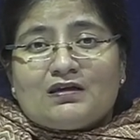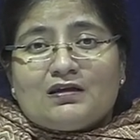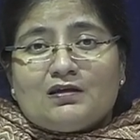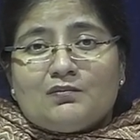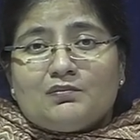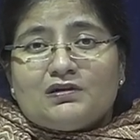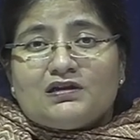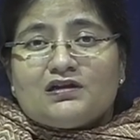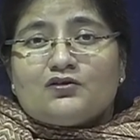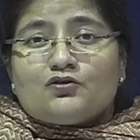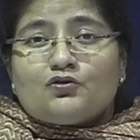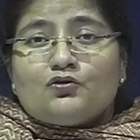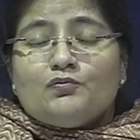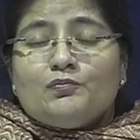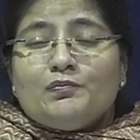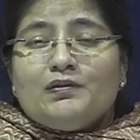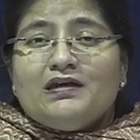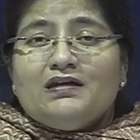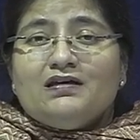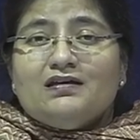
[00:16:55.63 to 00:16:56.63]
but
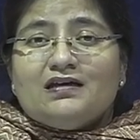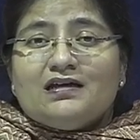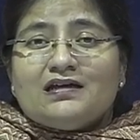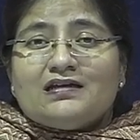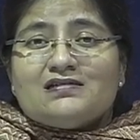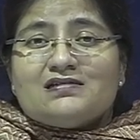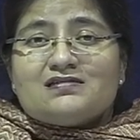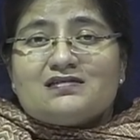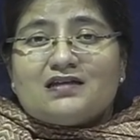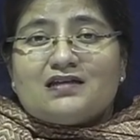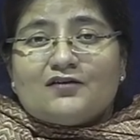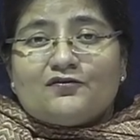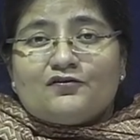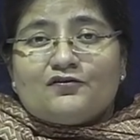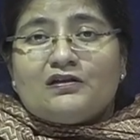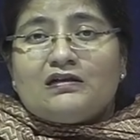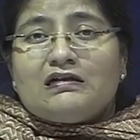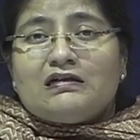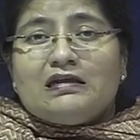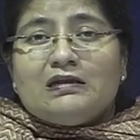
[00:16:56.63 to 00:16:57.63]
it is
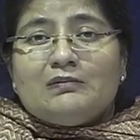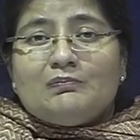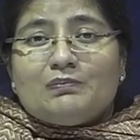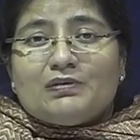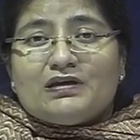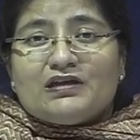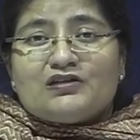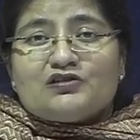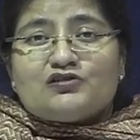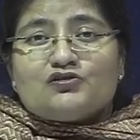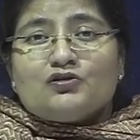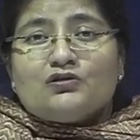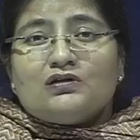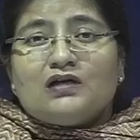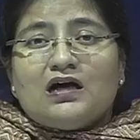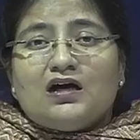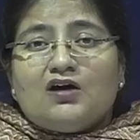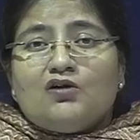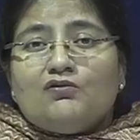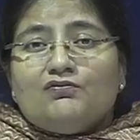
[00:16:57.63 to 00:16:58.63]
definitely based on
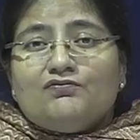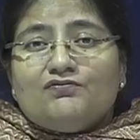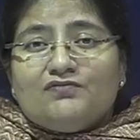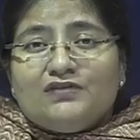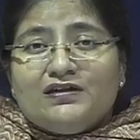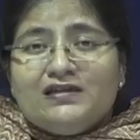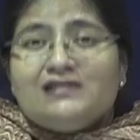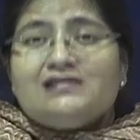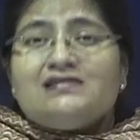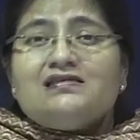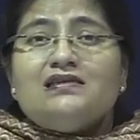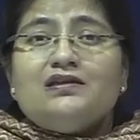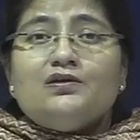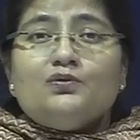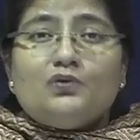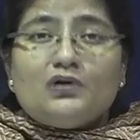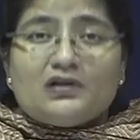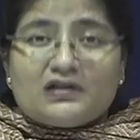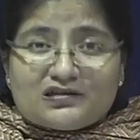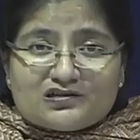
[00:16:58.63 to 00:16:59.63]
how we see
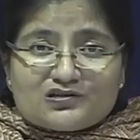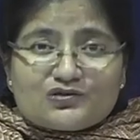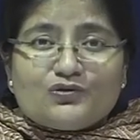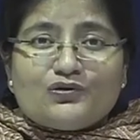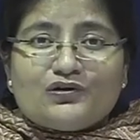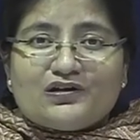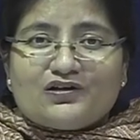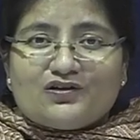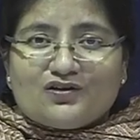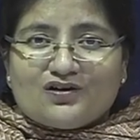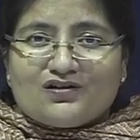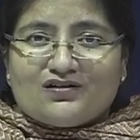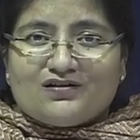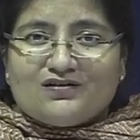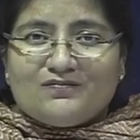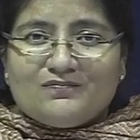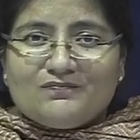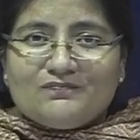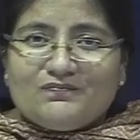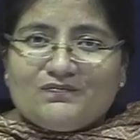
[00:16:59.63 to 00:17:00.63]
what is going on,
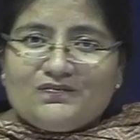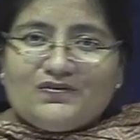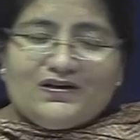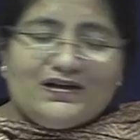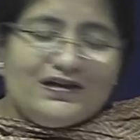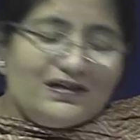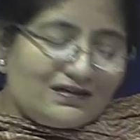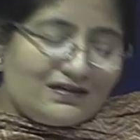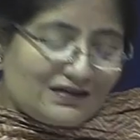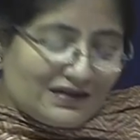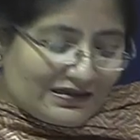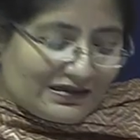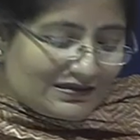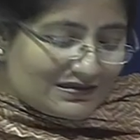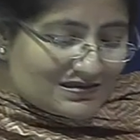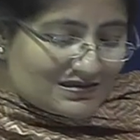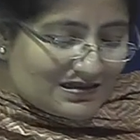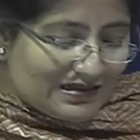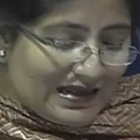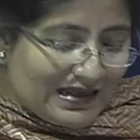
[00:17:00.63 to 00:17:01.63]
right? That
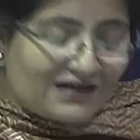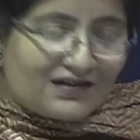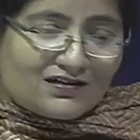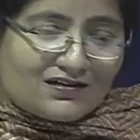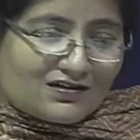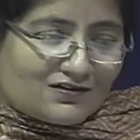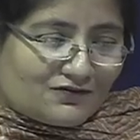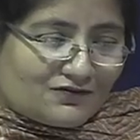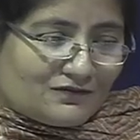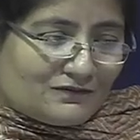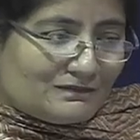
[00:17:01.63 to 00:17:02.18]
is narrative.